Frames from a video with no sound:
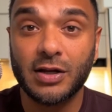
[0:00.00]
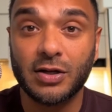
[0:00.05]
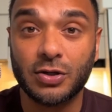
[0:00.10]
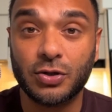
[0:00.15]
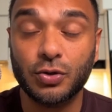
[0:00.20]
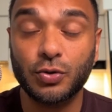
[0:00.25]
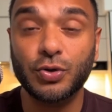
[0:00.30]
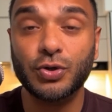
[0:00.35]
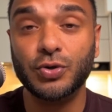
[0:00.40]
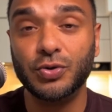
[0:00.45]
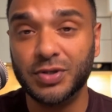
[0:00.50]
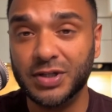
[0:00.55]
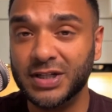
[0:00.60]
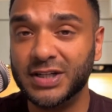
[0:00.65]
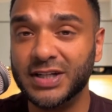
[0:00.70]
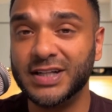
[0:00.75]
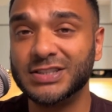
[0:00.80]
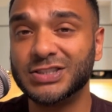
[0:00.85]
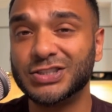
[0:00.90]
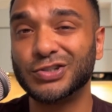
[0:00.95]
Do you need
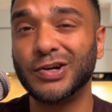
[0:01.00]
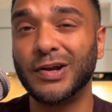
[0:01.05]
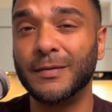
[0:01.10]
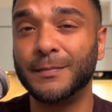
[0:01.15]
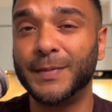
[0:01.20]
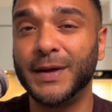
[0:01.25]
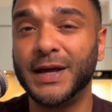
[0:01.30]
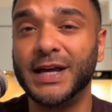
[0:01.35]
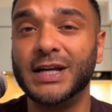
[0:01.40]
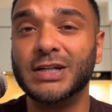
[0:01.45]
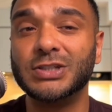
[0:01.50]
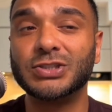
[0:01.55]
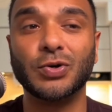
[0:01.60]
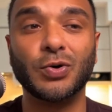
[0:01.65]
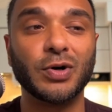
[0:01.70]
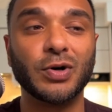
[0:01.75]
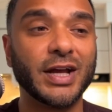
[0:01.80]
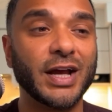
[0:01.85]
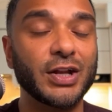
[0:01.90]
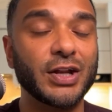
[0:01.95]
an Instagram page,
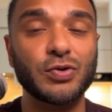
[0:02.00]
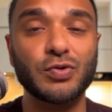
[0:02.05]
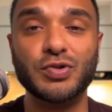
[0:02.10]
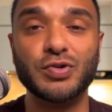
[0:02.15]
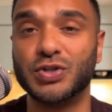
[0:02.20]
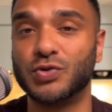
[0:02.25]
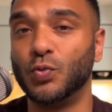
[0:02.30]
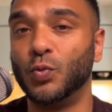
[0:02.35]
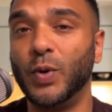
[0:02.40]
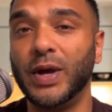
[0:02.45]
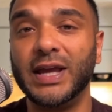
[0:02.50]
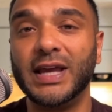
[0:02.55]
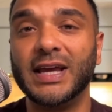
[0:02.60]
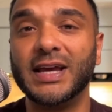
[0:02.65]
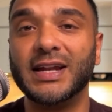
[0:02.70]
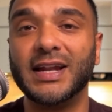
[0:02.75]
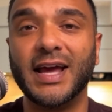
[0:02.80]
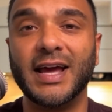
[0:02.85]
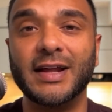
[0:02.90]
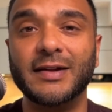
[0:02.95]
or can you just wing
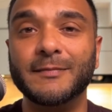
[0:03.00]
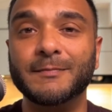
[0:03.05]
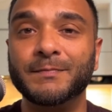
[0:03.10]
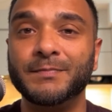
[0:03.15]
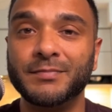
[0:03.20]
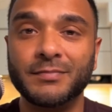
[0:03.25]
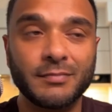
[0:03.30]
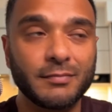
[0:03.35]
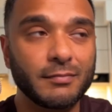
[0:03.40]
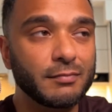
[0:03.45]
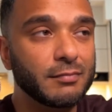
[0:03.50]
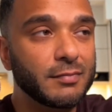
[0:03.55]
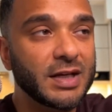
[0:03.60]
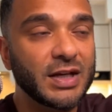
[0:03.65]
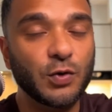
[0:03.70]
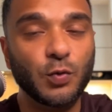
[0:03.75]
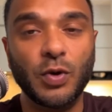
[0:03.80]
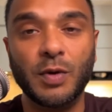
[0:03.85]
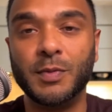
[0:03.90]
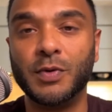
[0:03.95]
it and
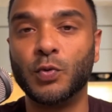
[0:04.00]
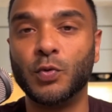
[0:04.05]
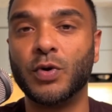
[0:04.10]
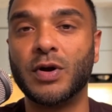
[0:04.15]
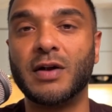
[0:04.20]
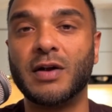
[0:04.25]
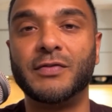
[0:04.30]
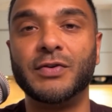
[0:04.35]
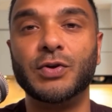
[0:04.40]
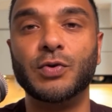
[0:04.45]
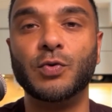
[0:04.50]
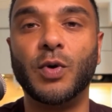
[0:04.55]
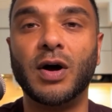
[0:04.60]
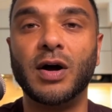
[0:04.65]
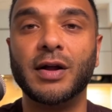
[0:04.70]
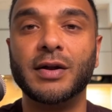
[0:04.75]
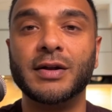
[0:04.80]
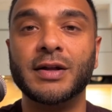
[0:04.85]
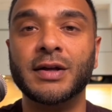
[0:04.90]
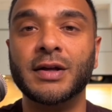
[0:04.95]
meet women wherever you
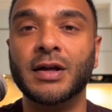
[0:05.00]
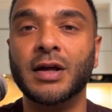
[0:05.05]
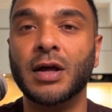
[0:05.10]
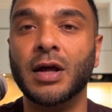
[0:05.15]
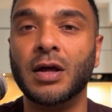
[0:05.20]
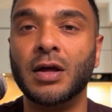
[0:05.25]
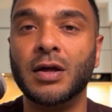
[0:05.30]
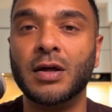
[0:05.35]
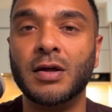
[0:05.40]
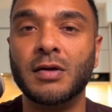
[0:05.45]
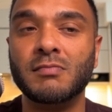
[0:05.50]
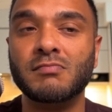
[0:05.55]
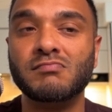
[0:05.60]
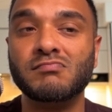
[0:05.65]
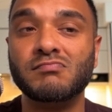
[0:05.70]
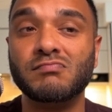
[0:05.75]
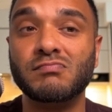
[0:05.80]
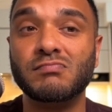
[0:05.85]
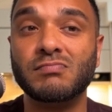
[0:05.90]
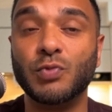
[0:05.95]
want
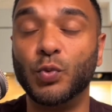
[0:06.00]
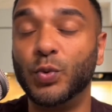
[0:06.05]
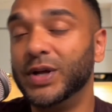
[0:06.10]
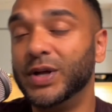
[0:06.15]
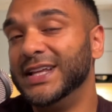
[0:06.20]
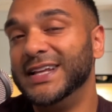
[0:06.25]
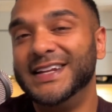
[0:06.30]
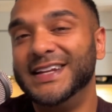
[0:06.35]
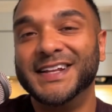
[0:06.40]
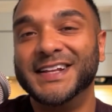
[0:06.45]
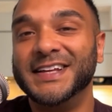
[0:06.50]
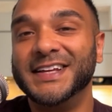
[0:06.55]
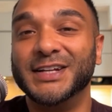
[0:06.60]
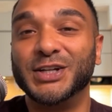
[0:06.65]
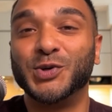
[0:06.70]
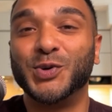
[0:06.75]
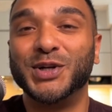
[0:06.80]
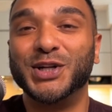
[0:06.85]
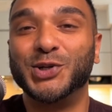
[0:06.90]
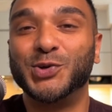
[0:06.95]
willy-nilly in
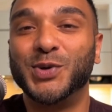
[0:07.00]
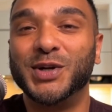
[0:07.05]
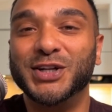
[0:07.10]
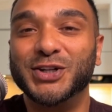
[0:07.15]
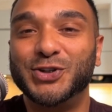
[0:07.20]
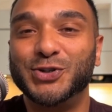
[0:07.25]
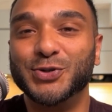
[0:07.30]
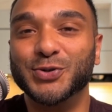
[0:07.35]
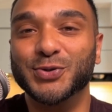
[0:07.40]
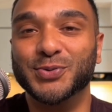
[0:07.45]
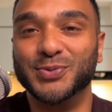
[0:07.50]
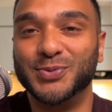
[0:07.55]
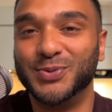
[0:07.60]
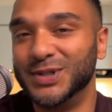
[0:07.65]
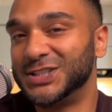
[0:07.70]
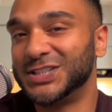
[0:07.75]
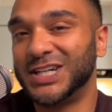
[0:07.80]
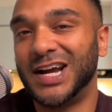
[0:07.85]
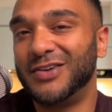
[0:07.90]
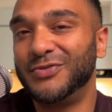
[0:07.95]
2022,
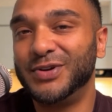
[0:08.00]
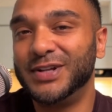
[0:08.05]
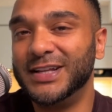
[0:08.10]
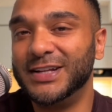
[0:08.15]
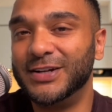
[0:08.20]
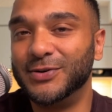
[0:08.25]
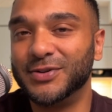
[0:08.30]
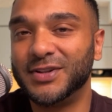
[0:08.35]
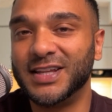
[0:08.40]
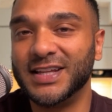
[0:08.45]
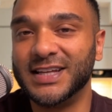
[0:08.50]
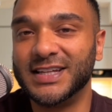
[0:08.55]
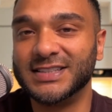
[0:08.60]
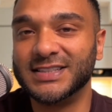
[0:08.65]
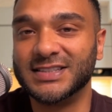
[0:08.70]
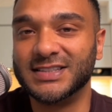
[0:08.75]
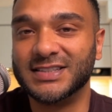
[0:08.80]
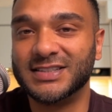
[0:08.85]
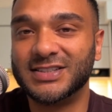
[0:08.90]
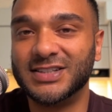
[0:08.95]
which I really don't think is
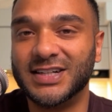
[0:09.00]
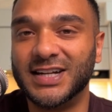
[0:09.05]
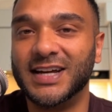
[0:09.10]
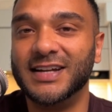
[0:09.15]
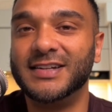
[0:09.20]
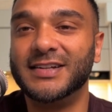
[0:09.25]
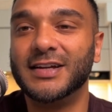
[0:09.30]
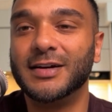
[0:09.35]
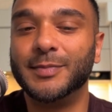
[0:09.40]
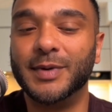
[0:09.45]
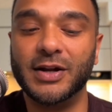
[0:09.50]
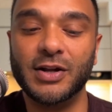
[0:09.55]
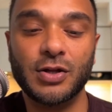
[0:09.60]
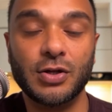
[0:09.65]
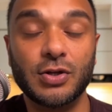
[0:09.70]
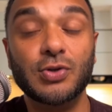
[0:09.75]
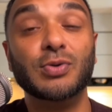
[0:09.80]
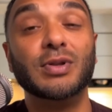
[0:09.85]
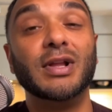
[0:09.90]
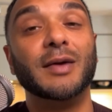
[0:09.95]
a good idea, but
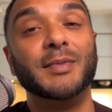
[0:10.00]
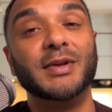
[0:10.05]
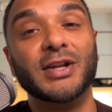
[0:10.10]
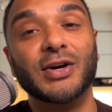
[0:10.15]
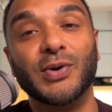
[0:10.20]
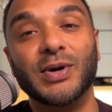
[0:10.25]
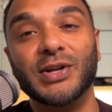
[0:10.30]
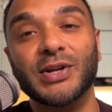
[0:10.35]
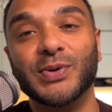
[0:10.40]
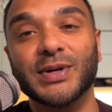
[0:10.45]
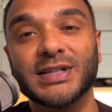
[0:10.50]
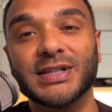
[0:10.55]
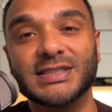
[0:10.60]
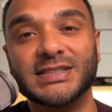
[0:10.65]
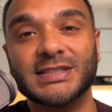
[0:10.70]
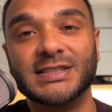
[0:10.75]
you let me know anyways.